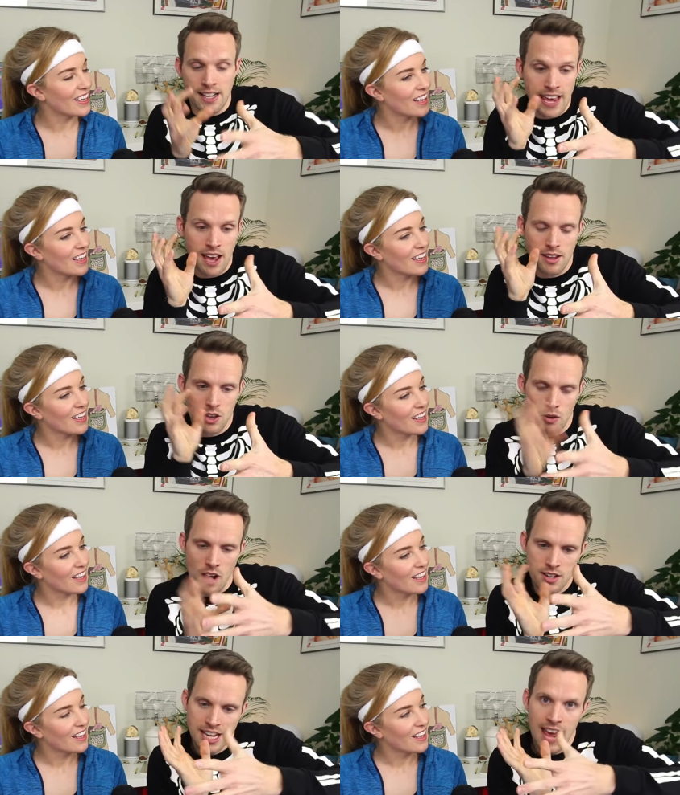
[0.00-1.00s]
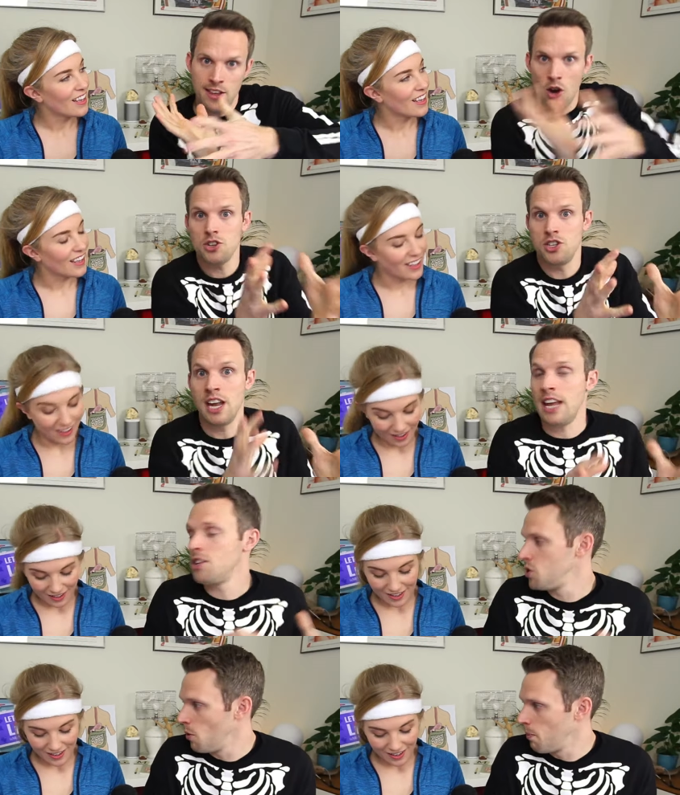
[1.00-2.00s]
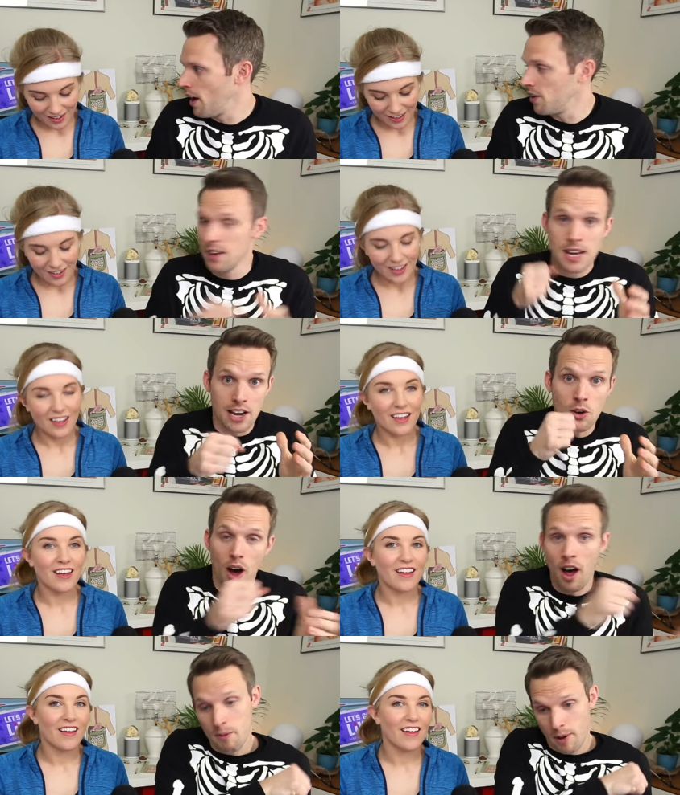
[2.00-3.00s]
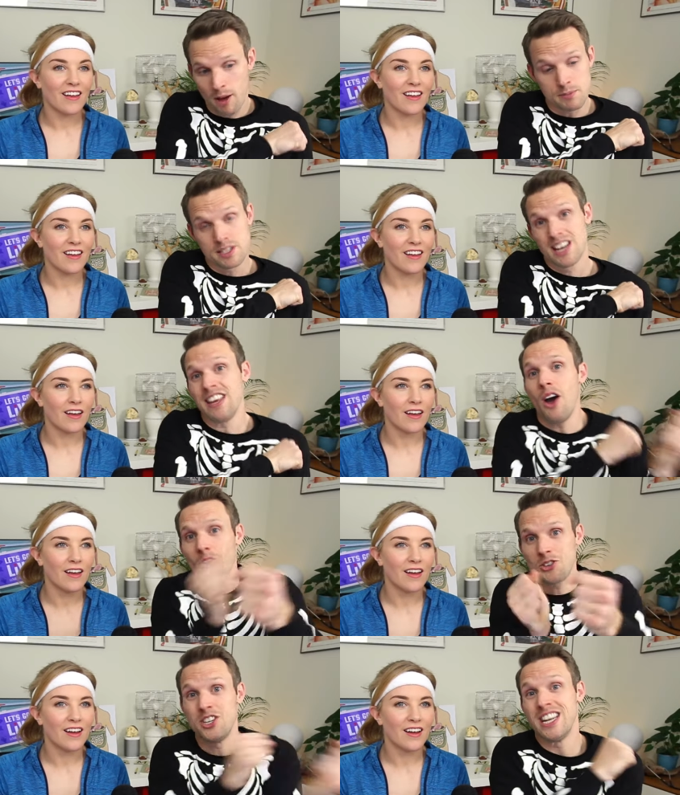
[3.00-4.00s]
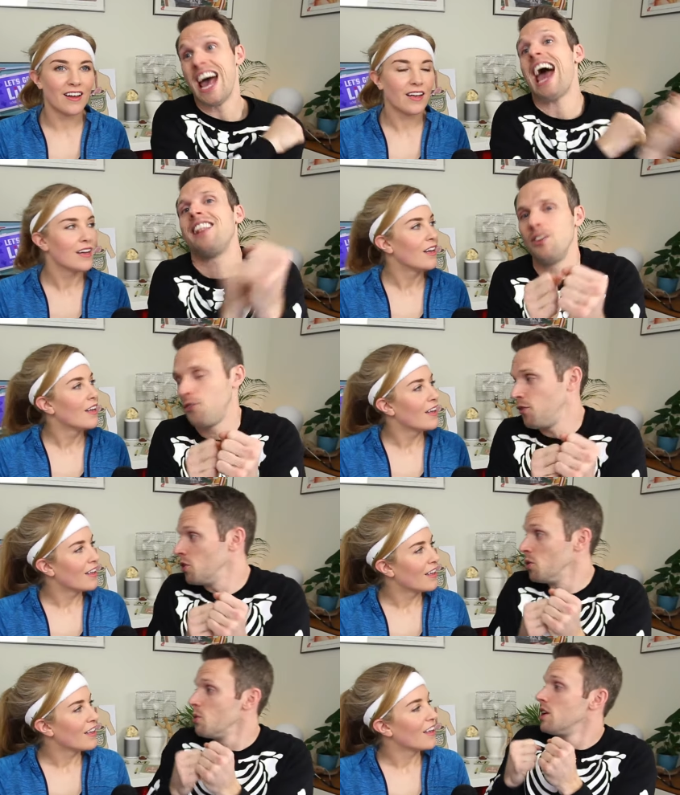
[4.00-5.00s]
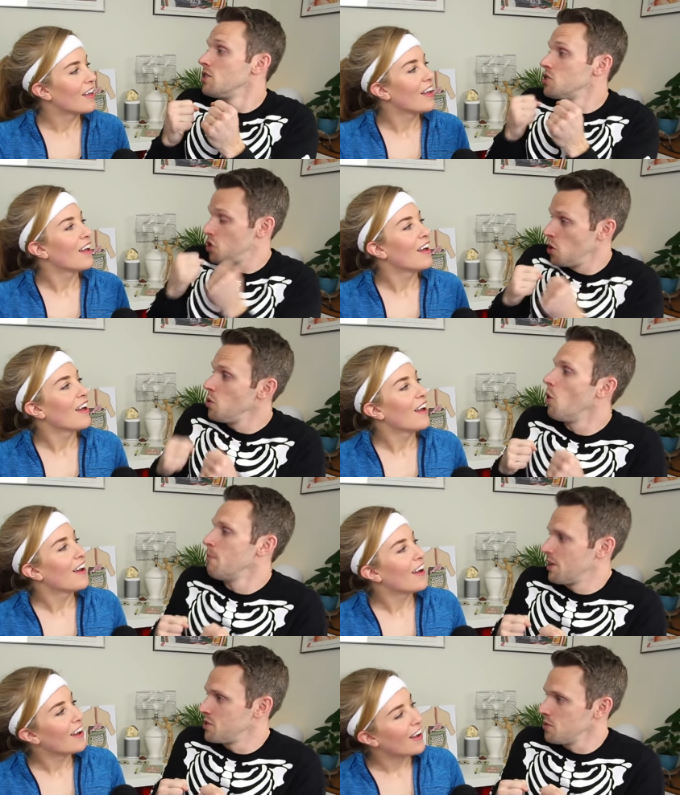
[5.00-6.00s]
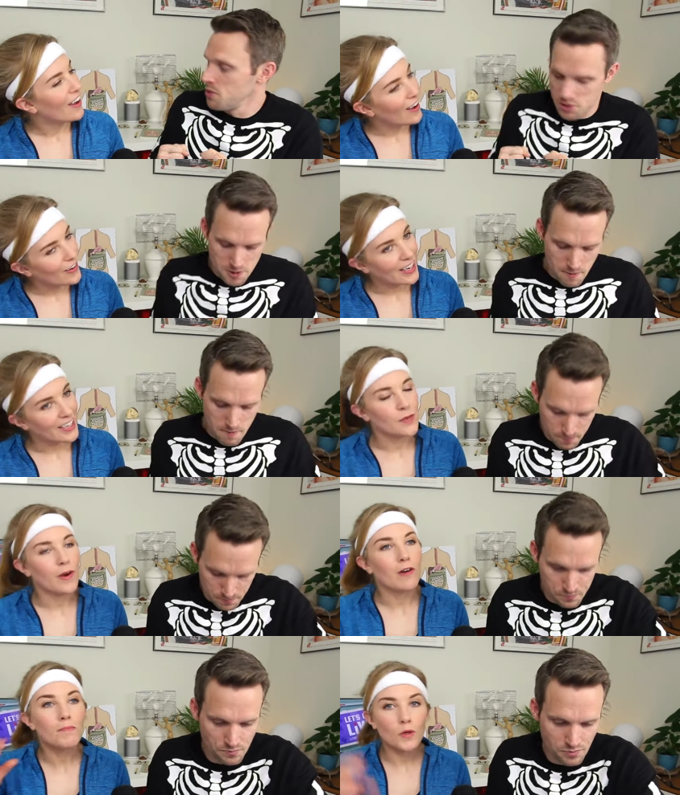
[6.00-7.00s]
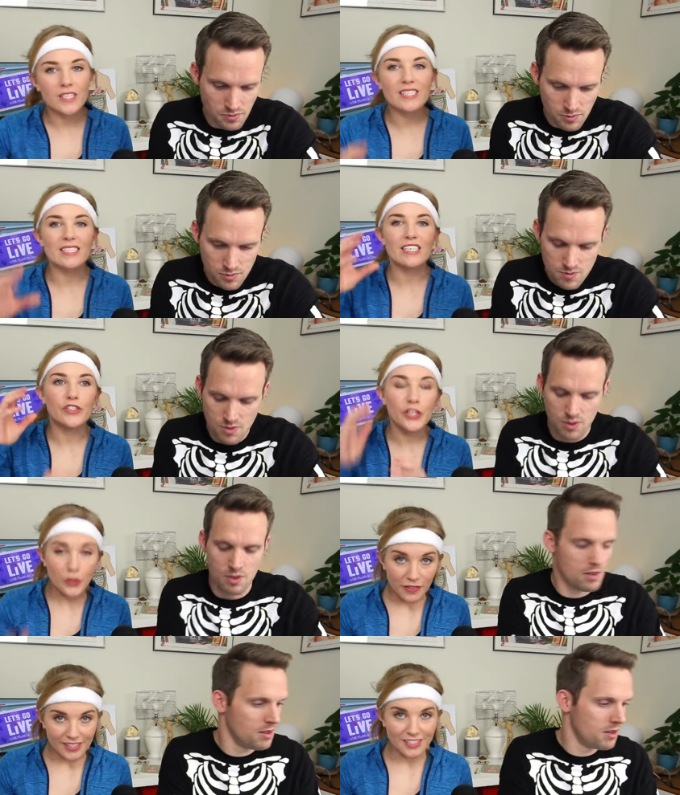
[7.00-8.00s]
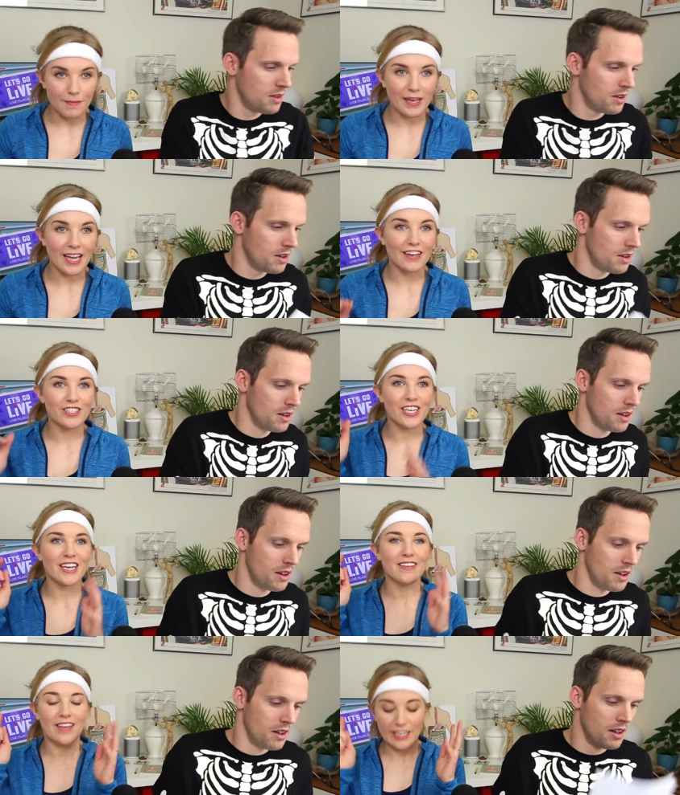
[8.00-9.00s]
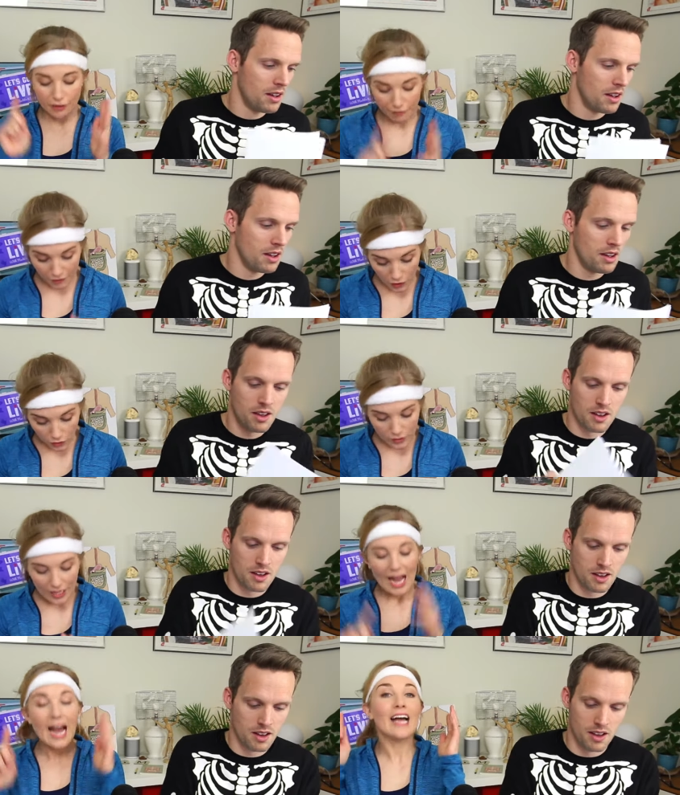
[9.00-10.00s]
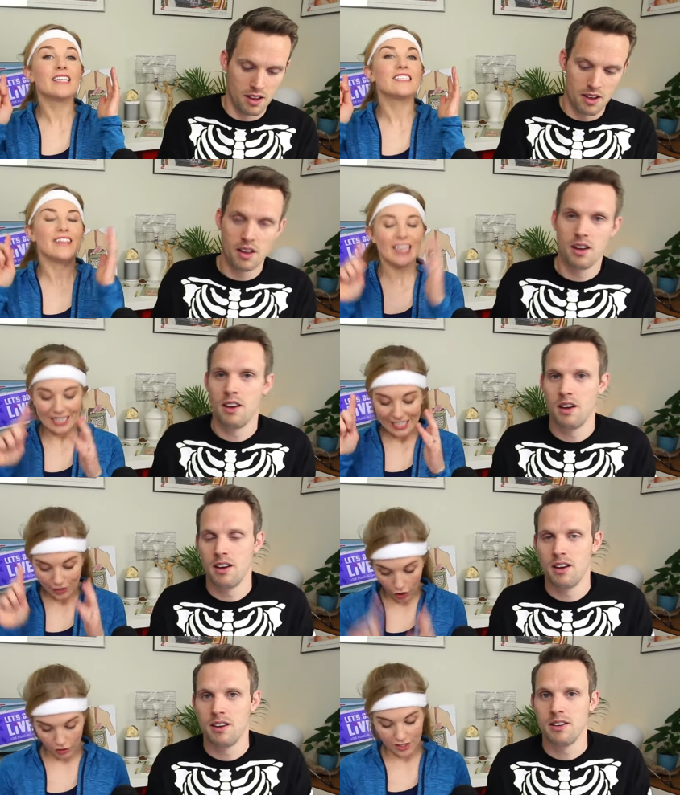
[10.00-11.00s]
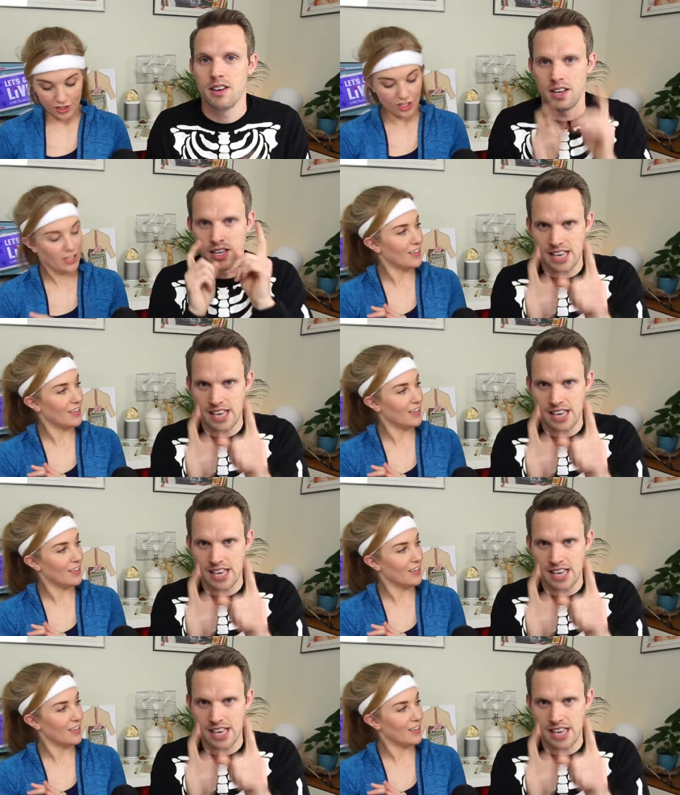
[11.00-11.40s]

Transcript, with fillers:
Speaker 1: They uh, your lungs get the oxygen into your blood, and your heart pumps the oxygen and the fuel to your
Speaker 2: muscles. Okay, so our bodies need two things to make energy they need fuel and they need oxygen.